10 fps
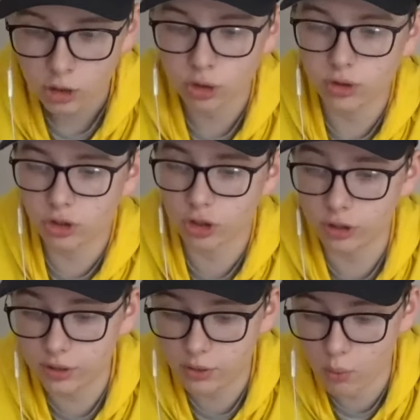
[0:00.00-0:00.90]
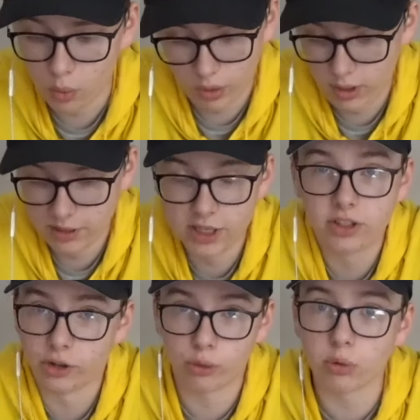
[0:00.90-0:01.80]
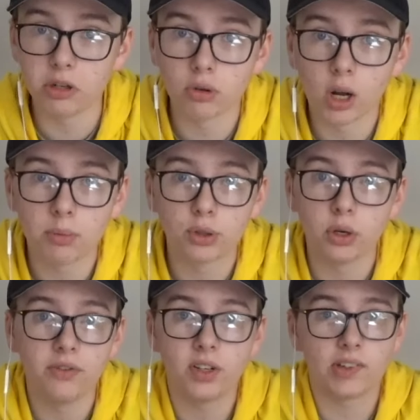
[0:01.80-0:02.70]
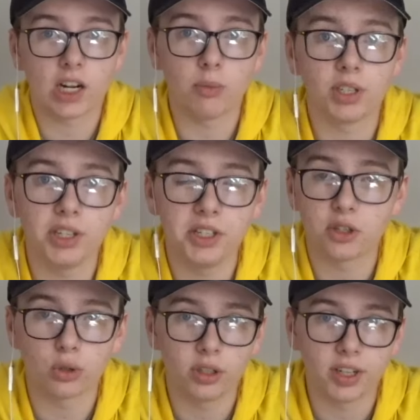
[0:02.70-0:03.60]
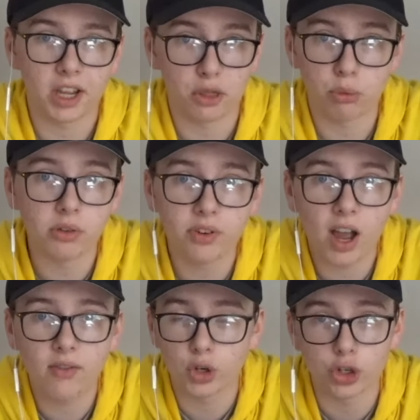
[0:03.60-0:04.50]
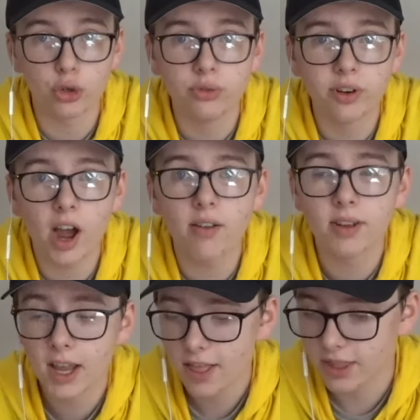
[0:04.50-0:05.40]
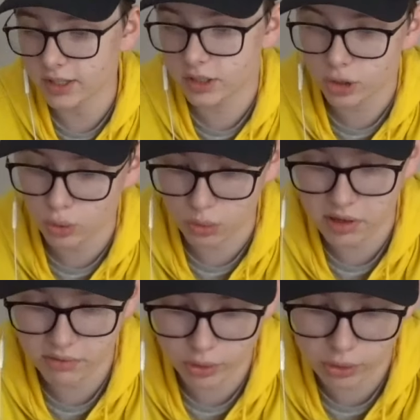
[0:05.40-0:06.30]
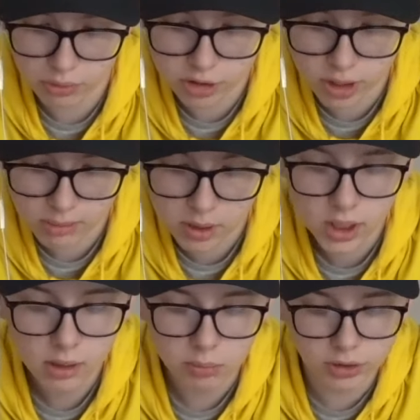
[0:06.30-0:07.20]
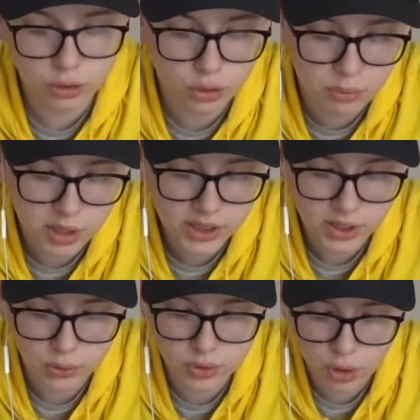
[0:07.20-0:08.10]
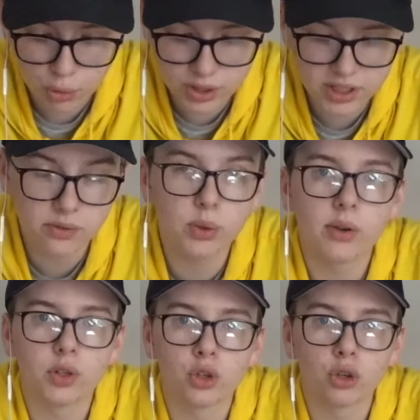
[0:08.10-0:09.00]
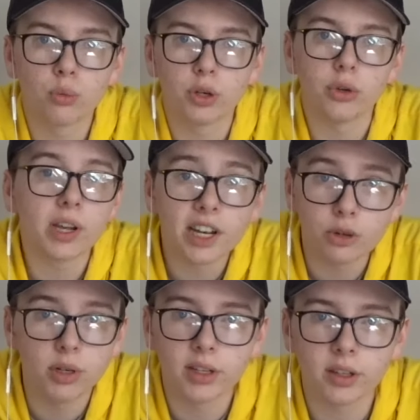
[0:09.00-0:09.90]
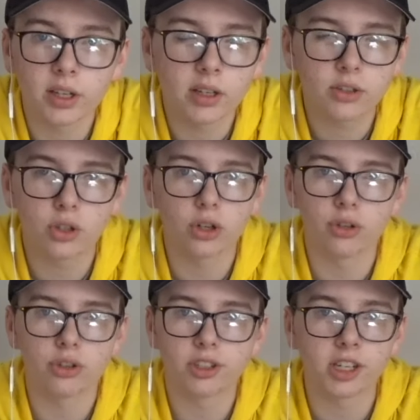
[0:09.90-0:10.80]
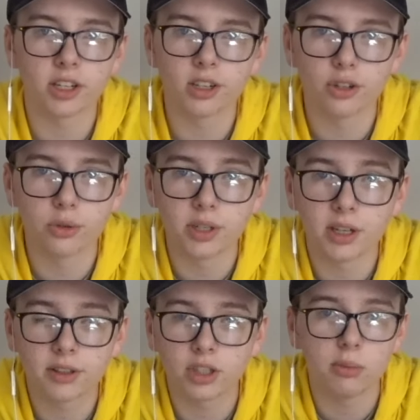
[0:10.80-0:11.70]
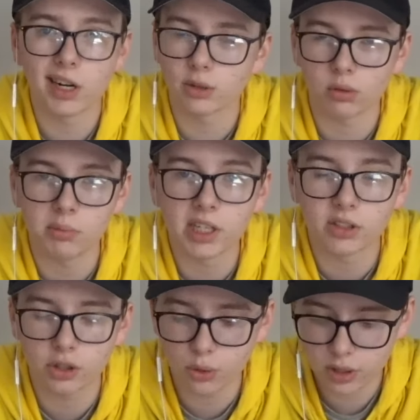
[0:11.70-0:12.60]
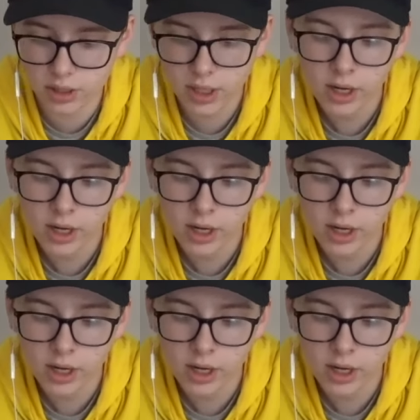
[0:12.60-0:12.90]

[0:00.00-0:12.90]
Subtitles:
this is good. Well, I mean, it's a 3-drop, so even if it comes in and it's only like a 3/5 or a 2/5, that's still great for a 3-drop. Plus, you can make those tokens if you have a turn where you can't do anything, so you're just sitting there doing nothing. You might as well make a token.